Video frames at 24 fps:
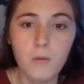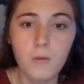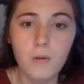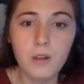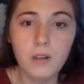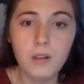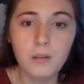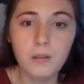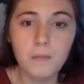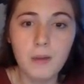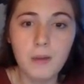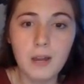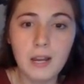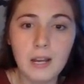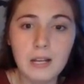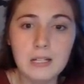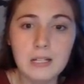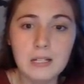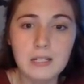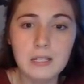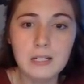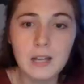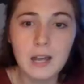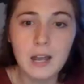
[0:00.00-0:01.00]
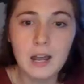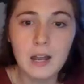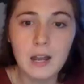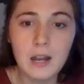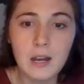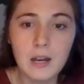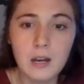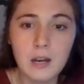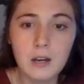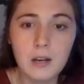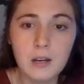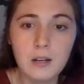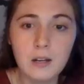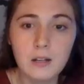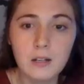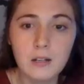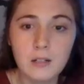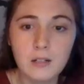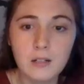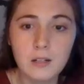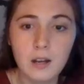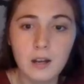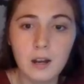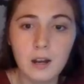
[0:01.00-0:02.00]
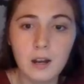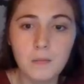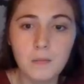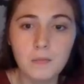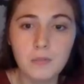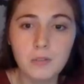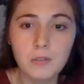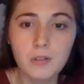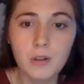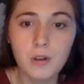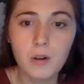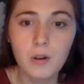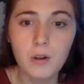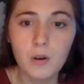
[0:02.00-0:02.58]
with my 10 times